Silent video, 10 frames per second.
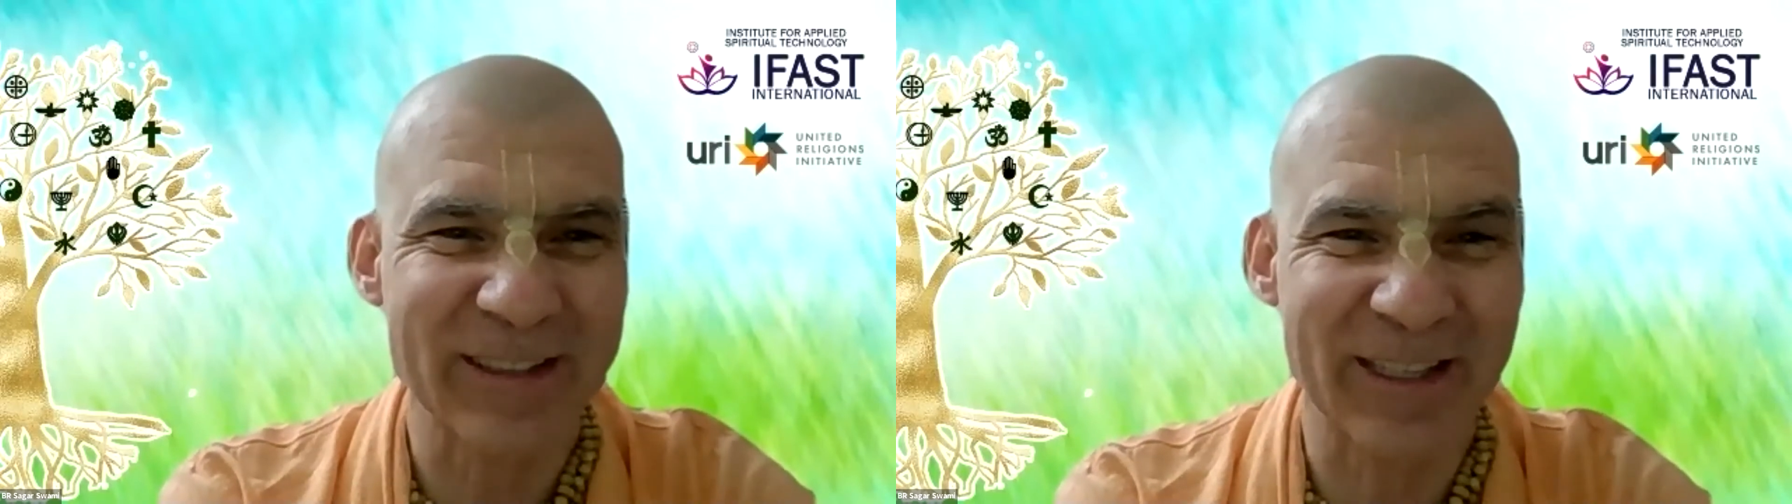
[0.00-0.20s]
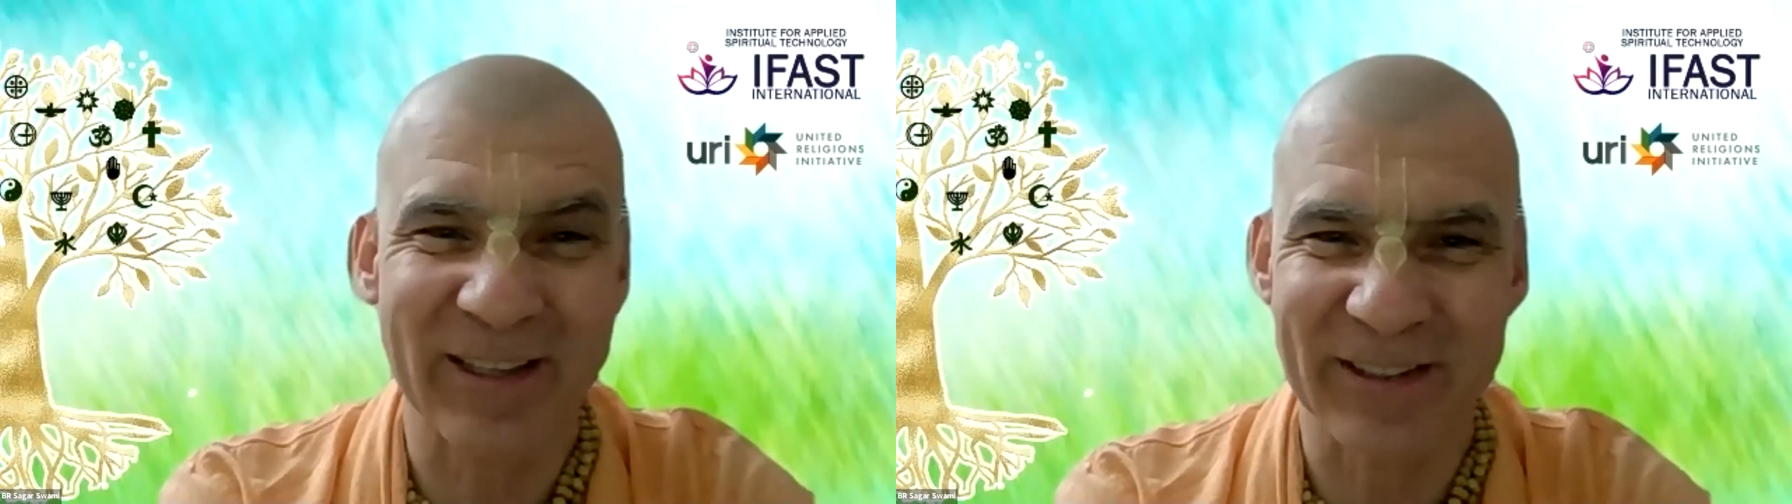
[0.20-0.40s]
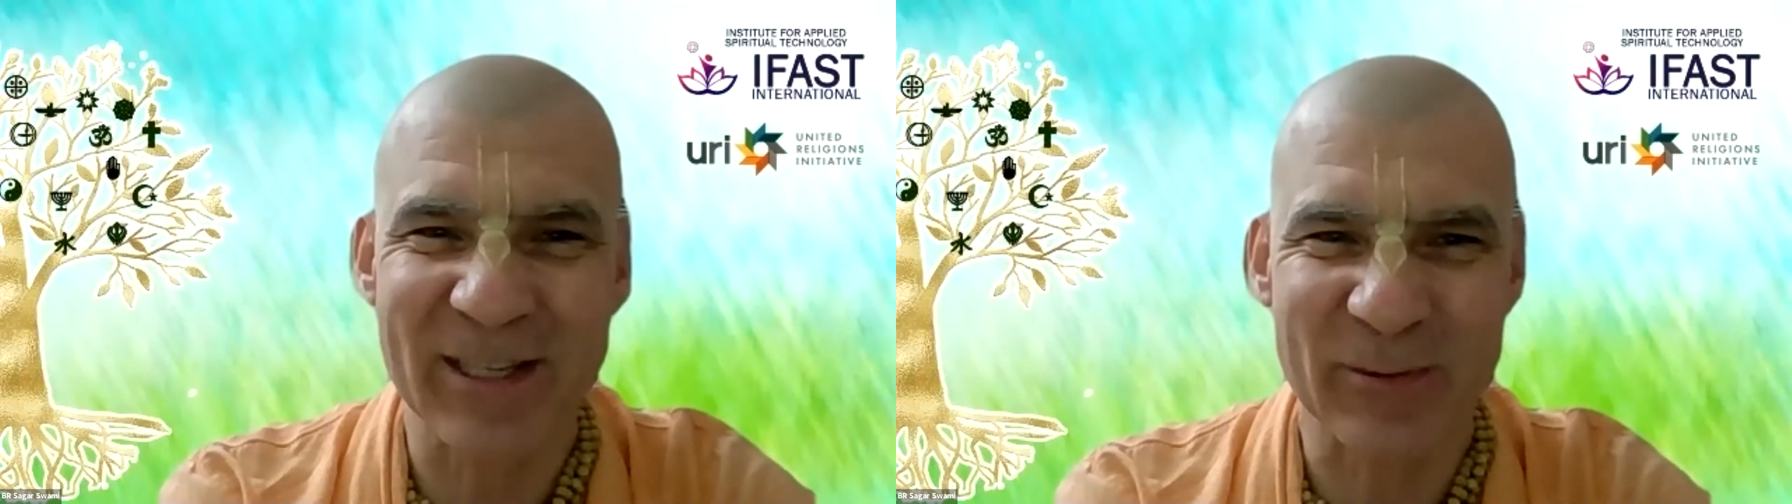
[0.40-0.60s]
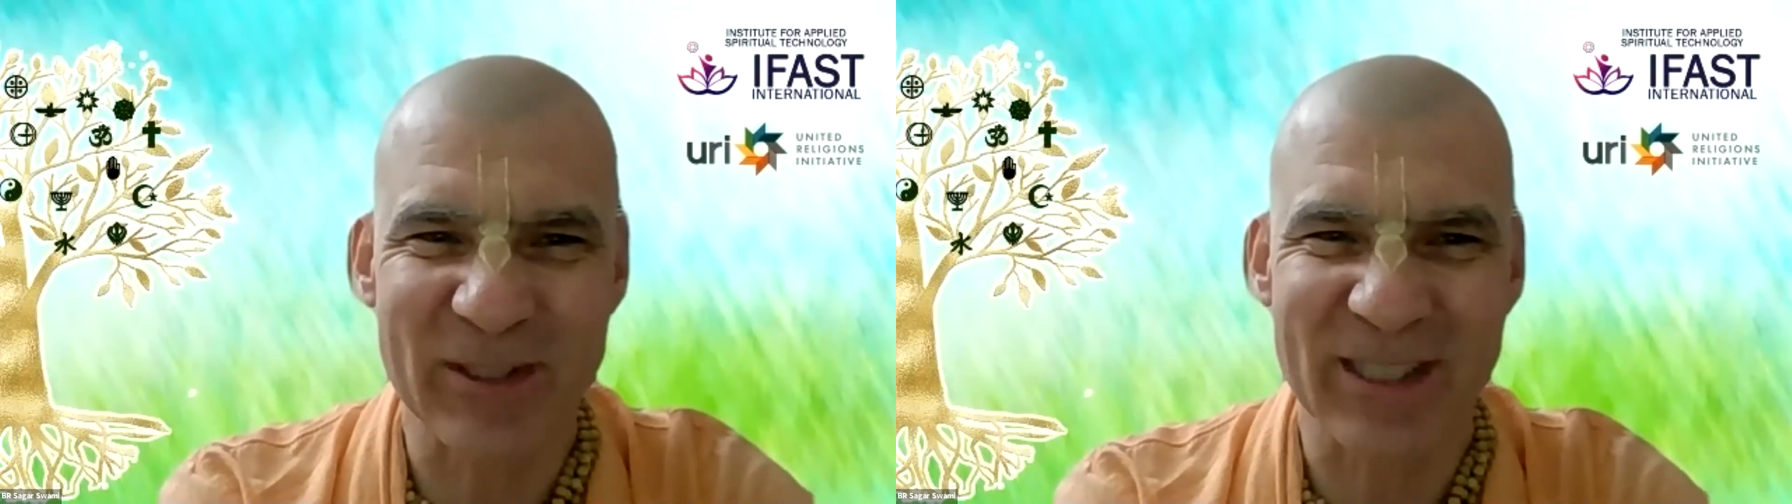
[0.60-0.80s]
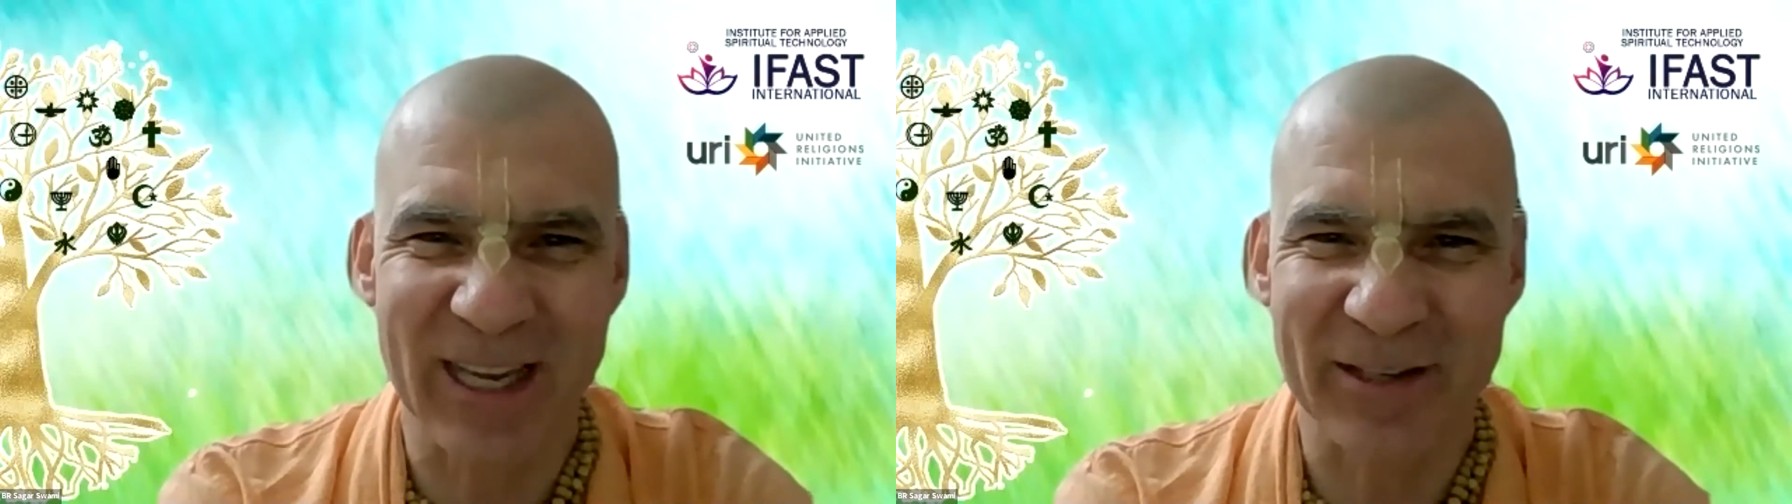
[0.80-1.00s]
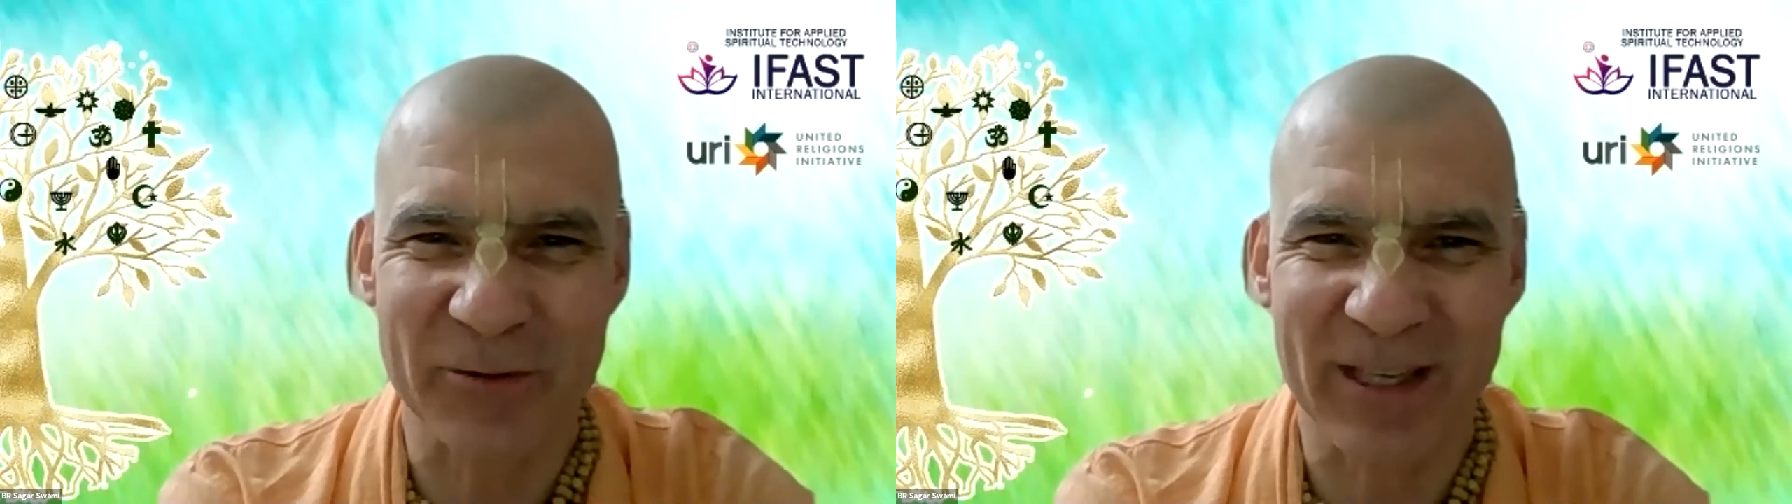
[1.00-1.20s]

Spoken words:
You know, this was like